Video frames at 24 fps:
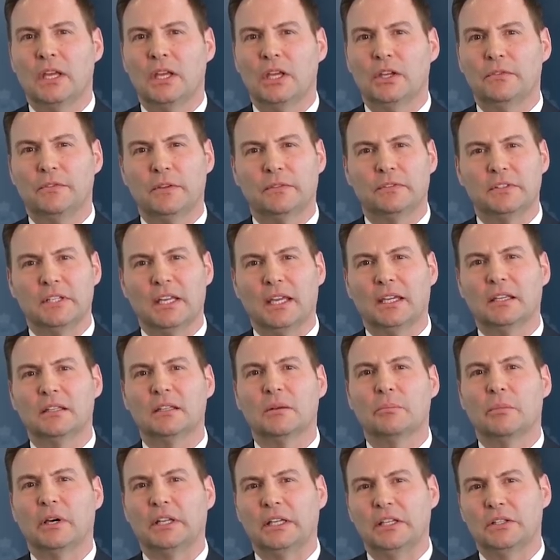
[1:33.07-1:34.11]
If you've taken
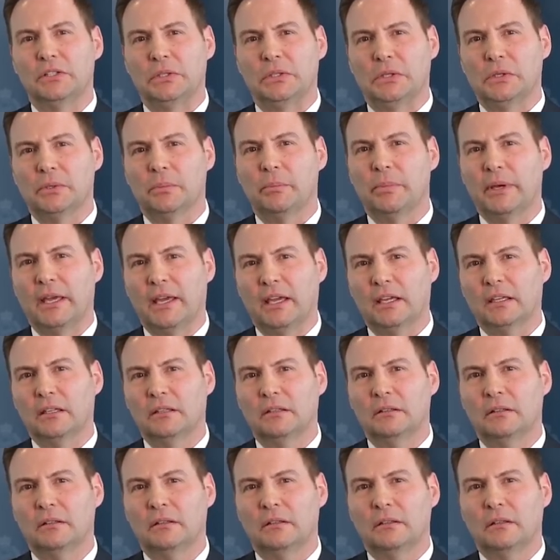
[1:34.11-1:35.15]
the money to your bank,
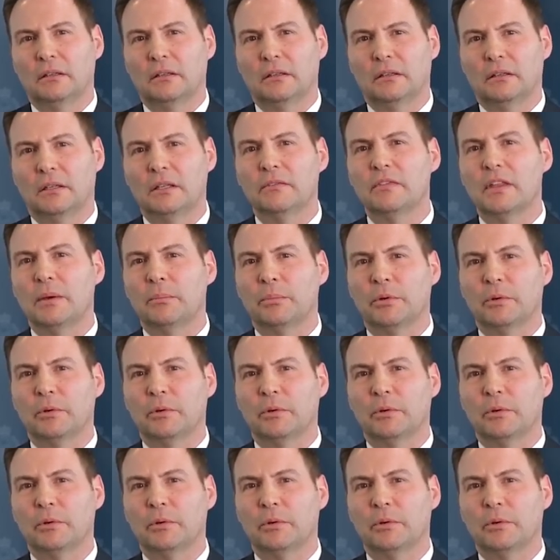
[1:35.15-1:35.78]
give them